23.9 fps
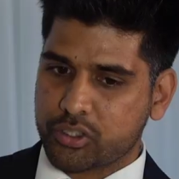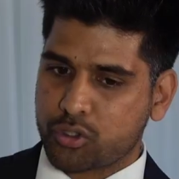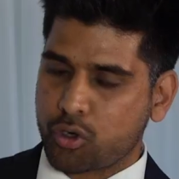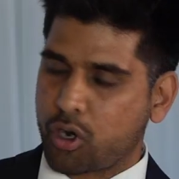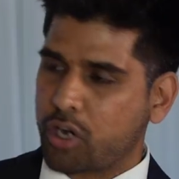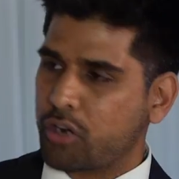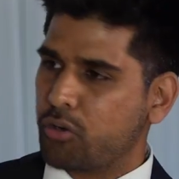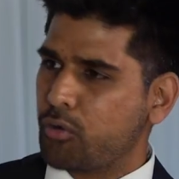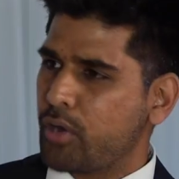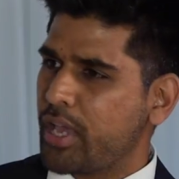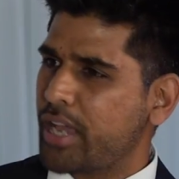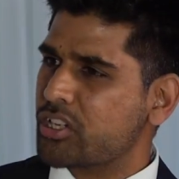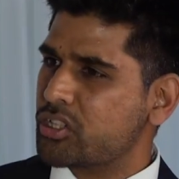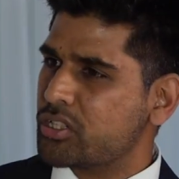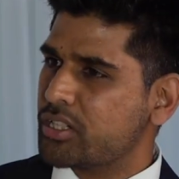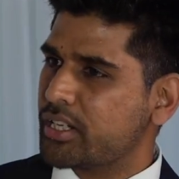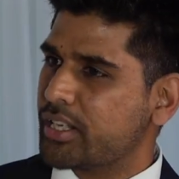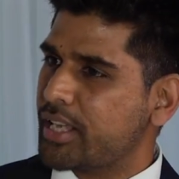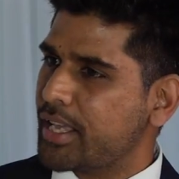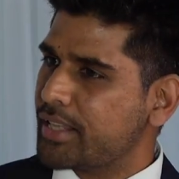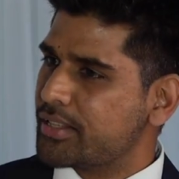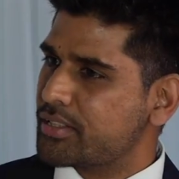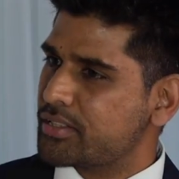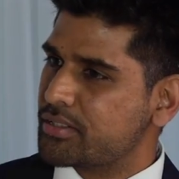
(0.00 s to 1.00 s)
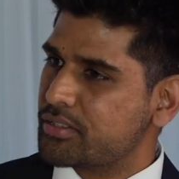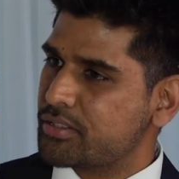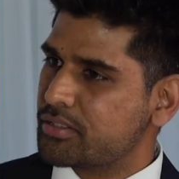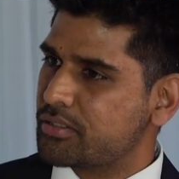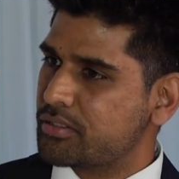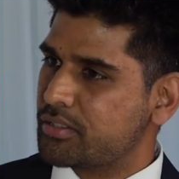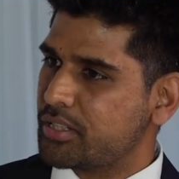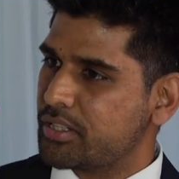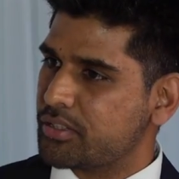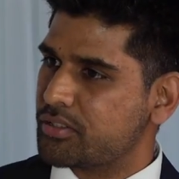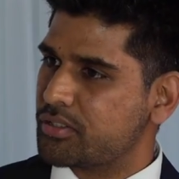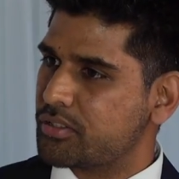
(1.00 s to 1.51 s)
strong reaction
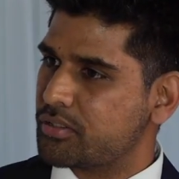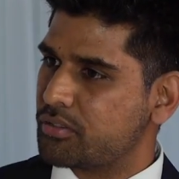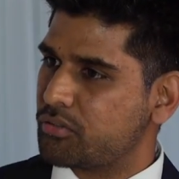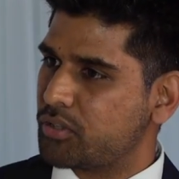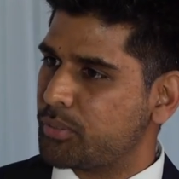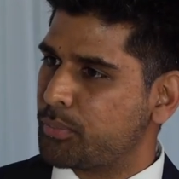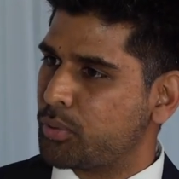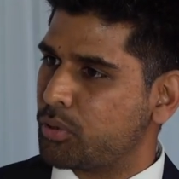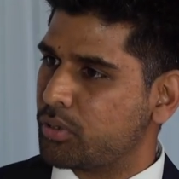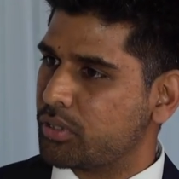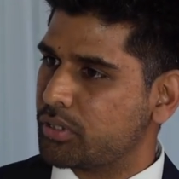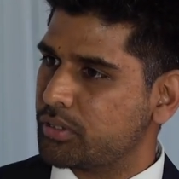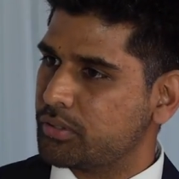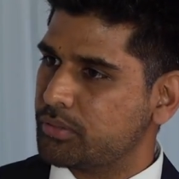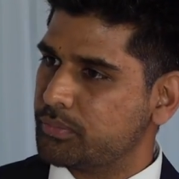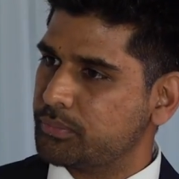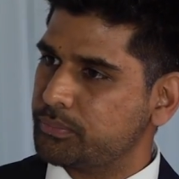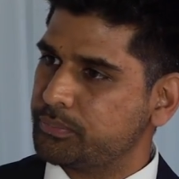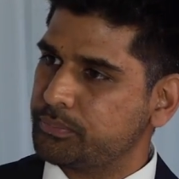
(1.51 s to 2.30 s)
against this report?